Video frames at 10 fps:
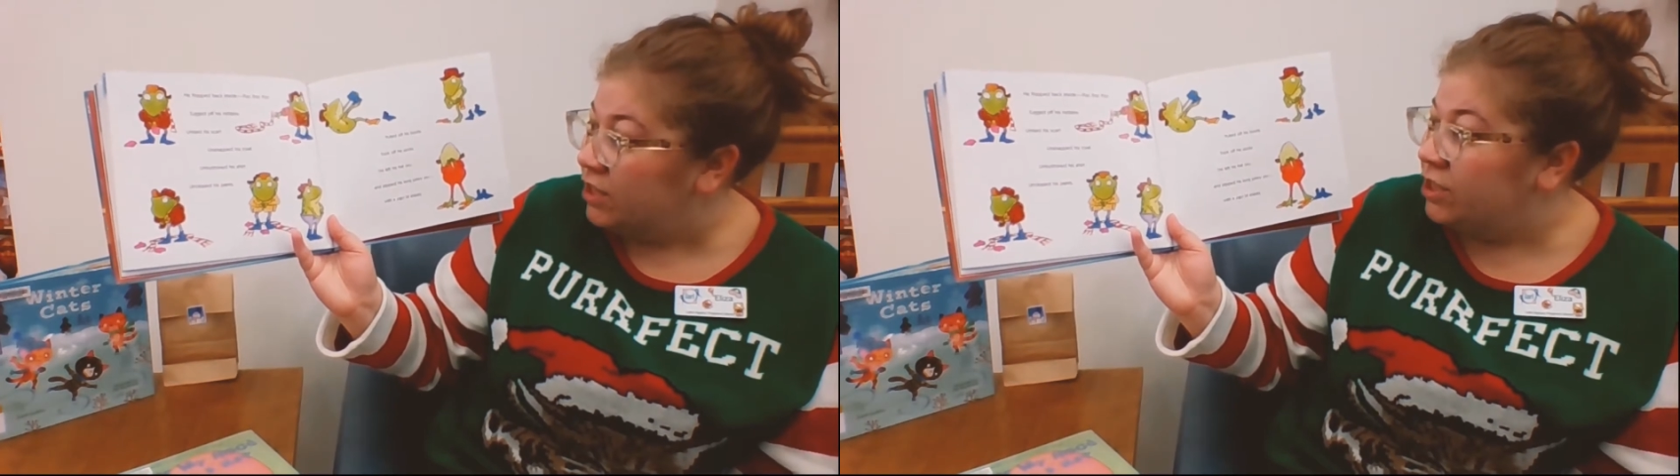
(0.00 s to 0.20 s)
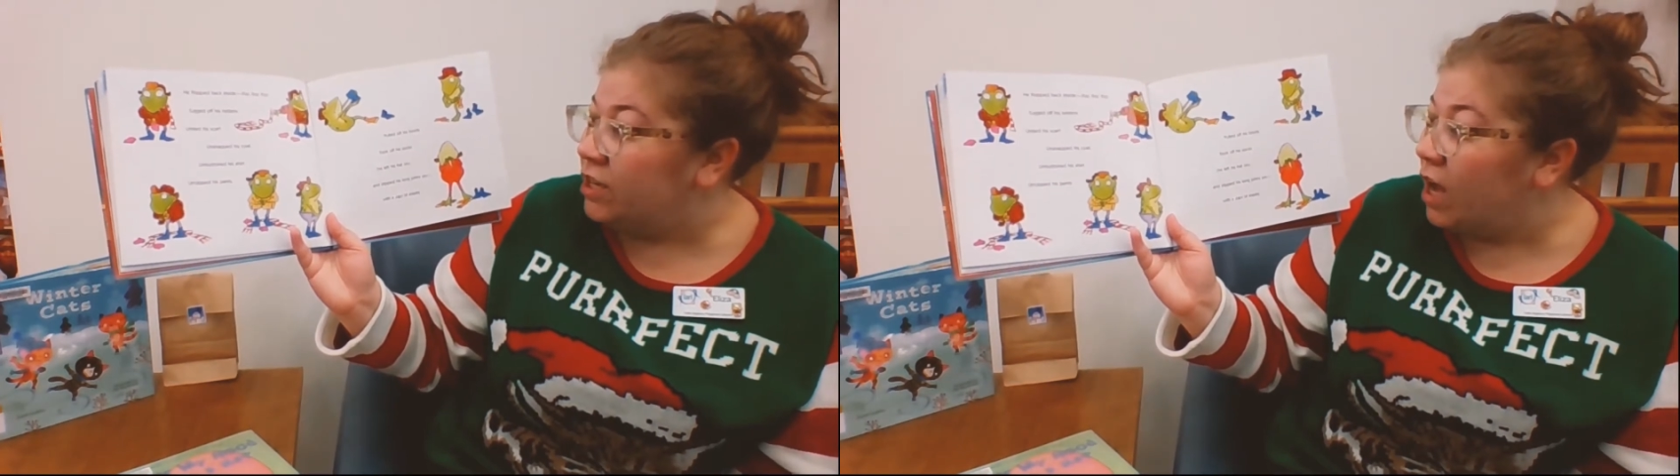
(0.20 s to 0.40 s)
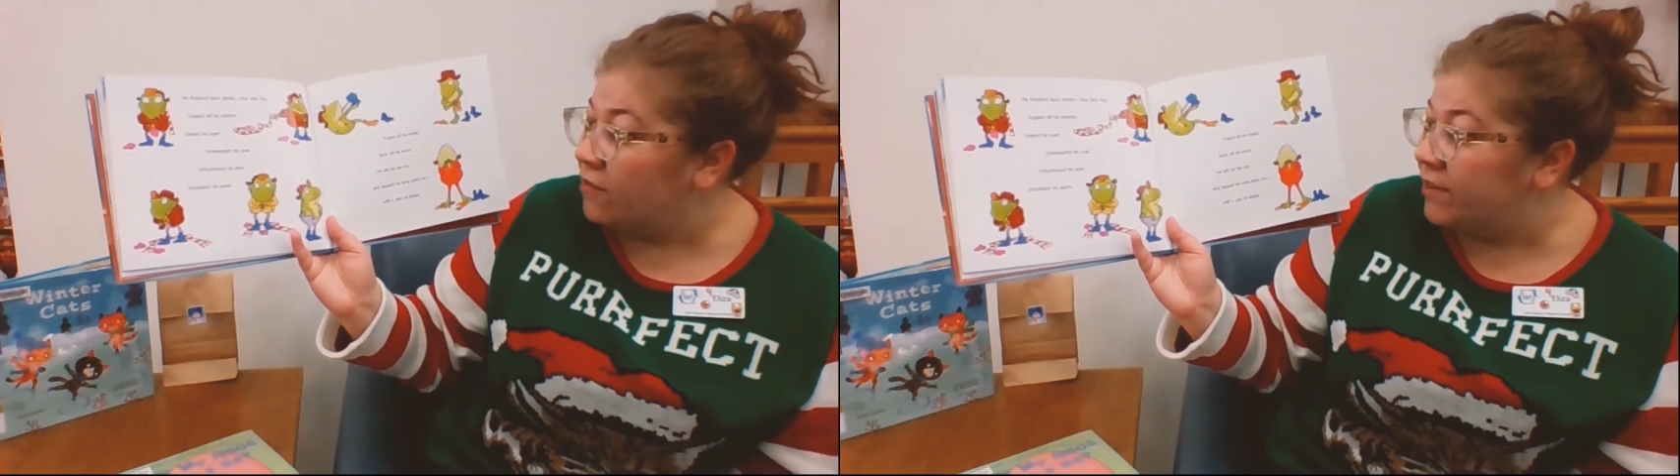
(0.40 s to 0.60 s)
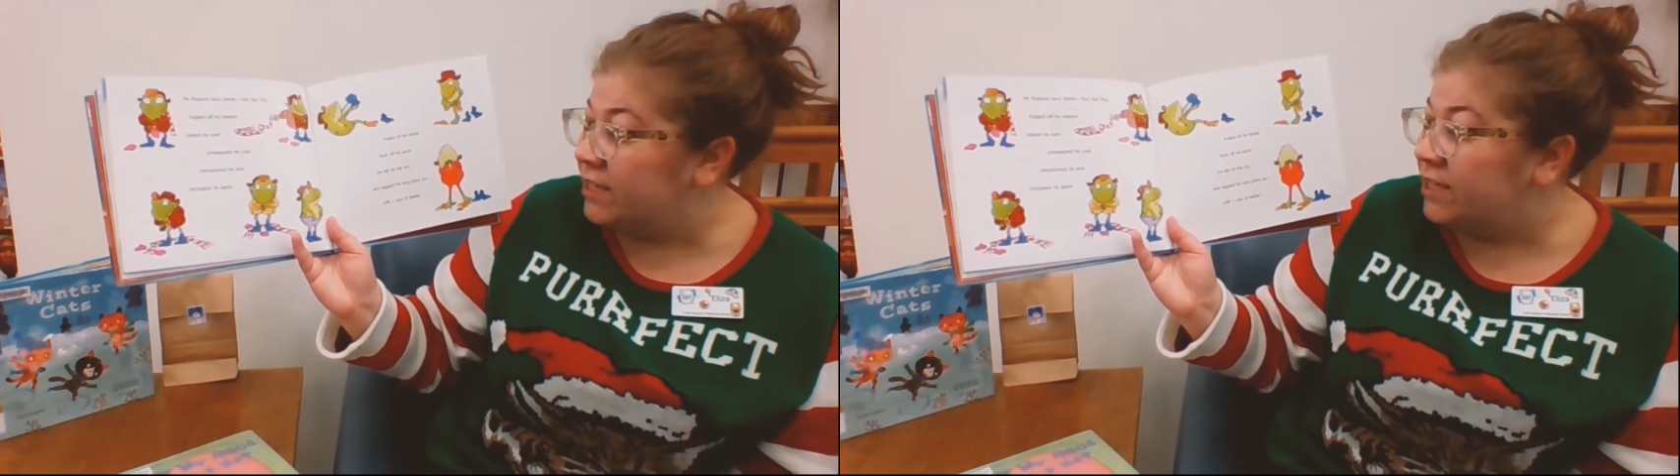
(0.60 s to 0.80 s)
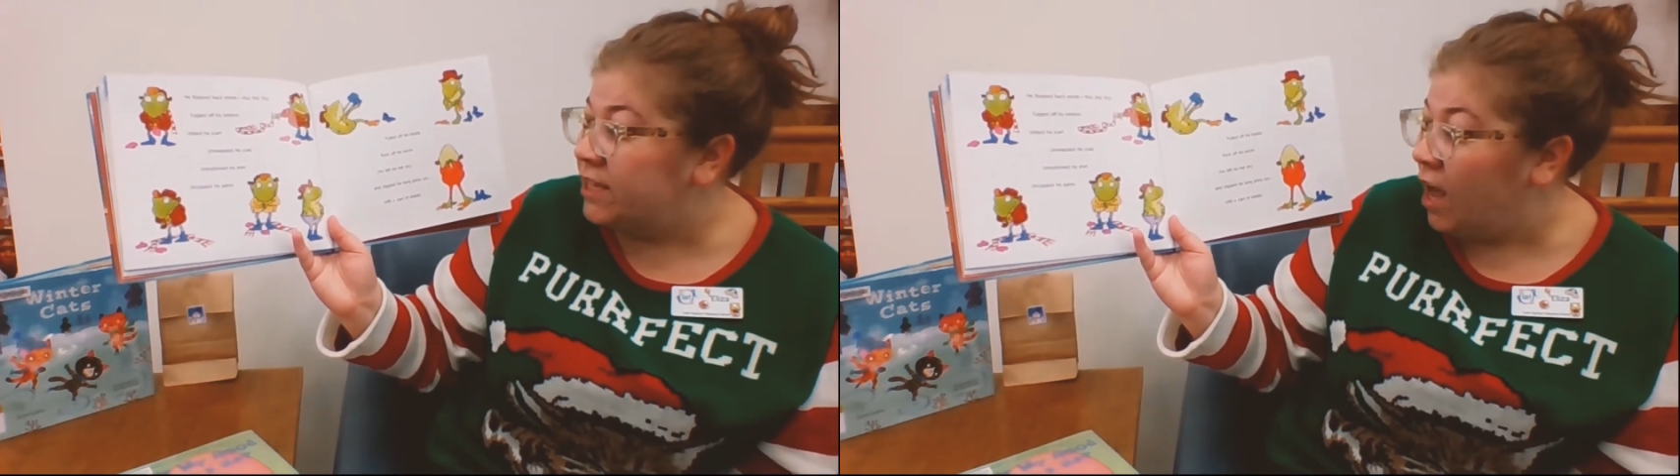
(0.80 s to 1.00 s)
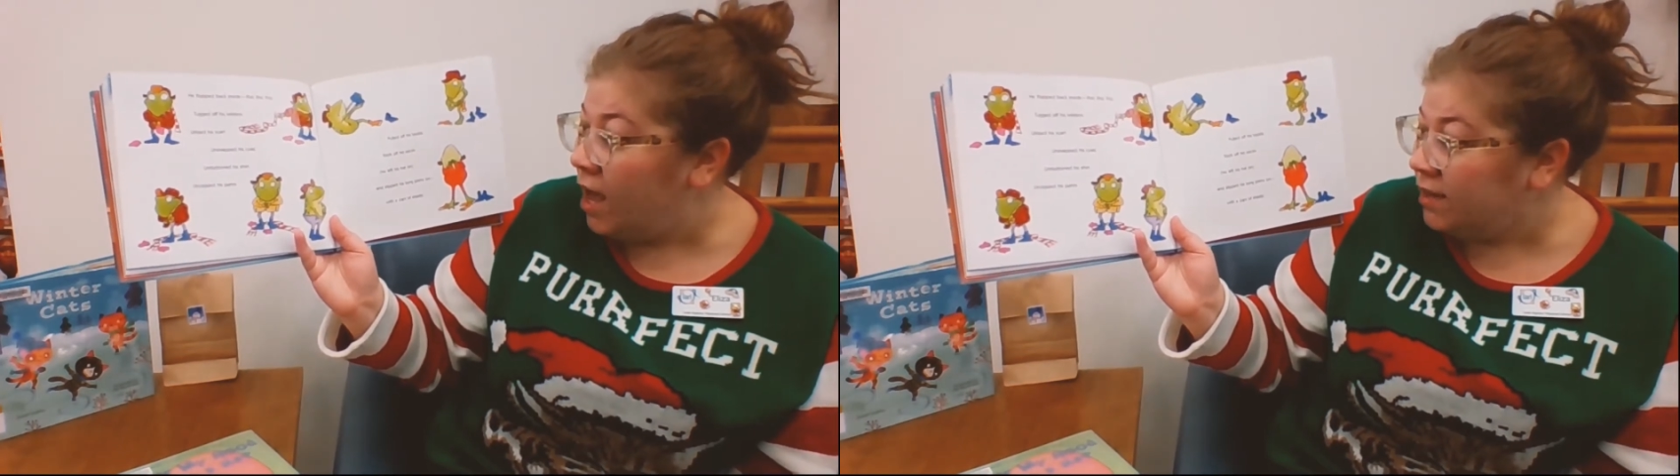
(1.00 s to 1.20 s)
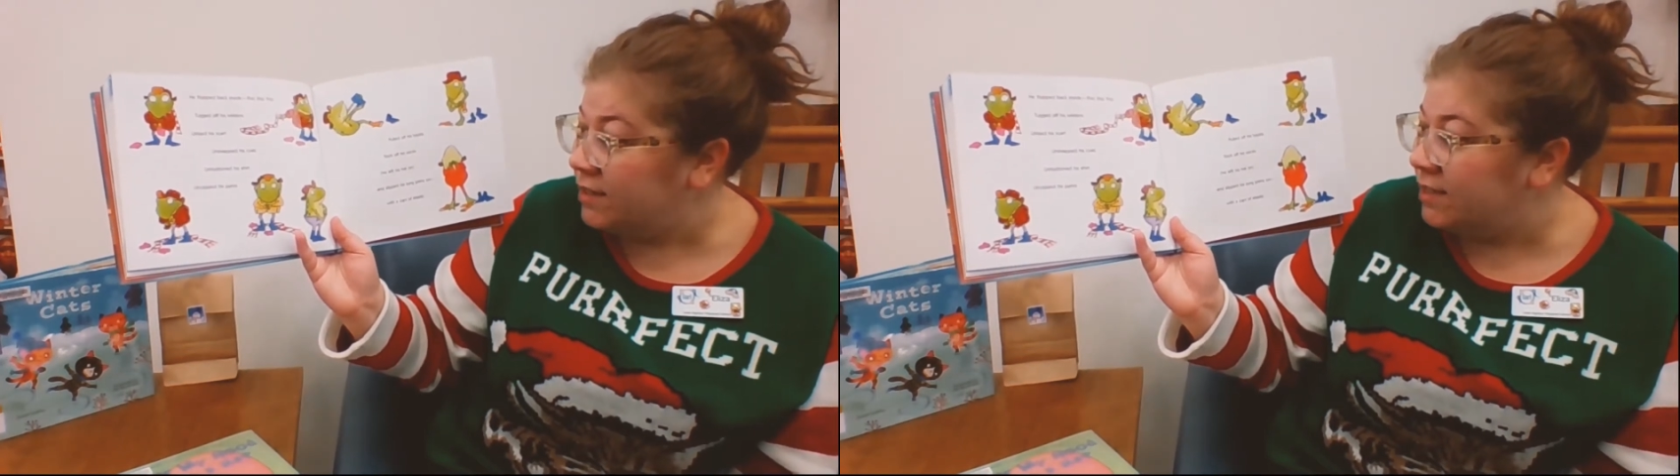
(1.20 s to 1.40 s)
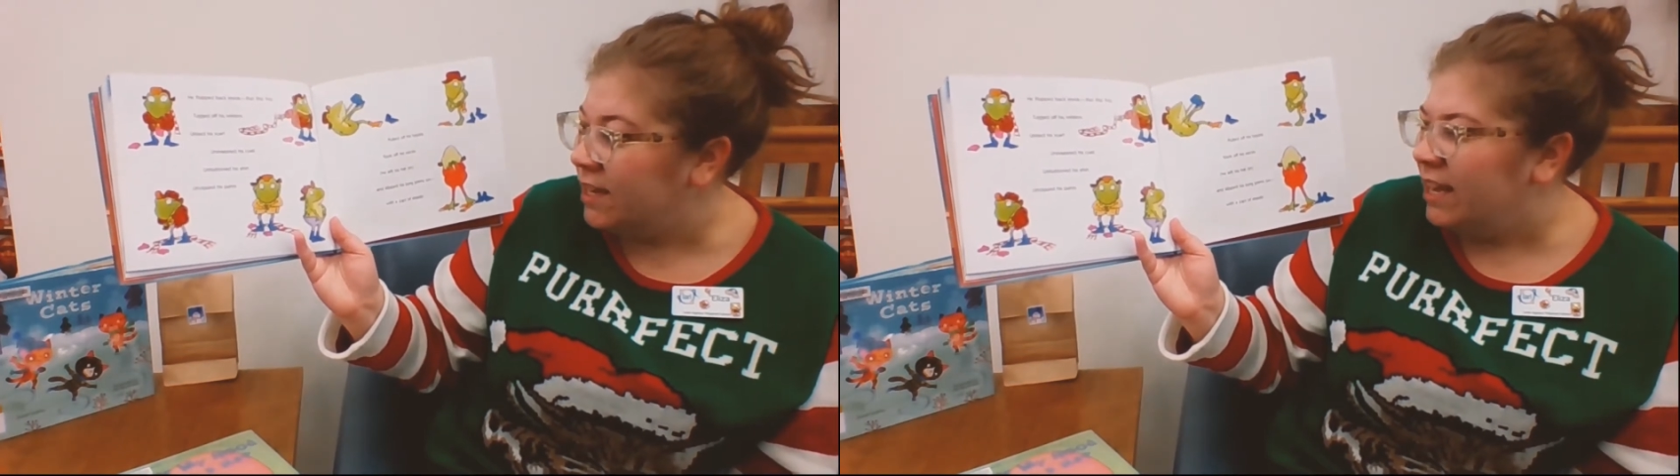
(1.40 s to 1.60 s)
took off his socks.